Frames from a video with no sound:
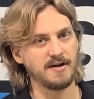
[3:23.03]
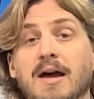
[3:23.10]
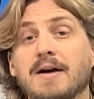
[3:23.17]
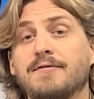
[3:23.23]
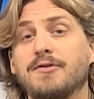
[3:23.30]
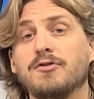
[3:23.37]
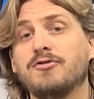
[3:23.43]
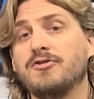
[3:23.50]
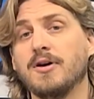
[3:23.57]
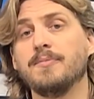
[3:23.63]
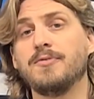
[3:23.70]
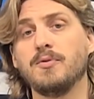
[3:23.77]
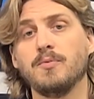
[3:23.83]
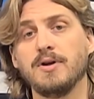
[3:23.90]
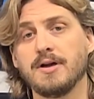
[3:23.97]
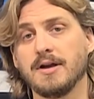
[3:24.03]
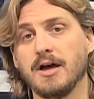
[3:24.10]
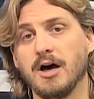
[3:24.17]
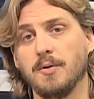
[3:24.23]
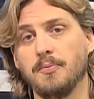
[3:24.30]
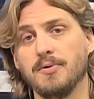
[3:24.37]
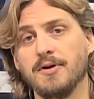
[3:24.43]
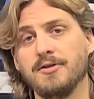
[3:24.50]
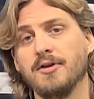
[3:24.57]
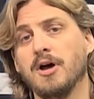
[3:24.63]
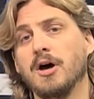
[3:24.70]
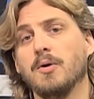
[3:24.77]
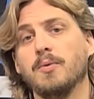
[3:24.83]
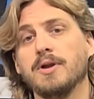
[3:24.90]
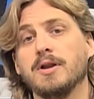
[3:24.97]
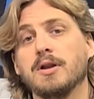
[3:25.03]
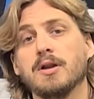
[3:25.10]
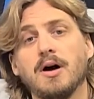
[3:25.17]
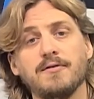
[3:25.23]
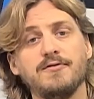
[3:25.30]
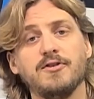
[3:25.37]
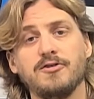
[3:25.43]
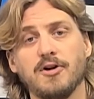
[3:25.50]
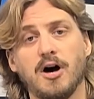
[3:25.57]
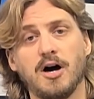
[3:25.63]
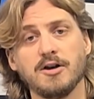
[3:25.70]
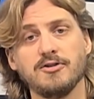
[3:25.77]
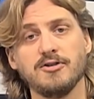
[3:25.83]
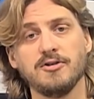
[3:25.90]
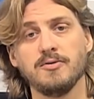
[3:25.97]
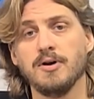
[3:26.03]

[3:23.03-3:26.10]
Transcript: If there's something we can help with, we'd love to talk to you.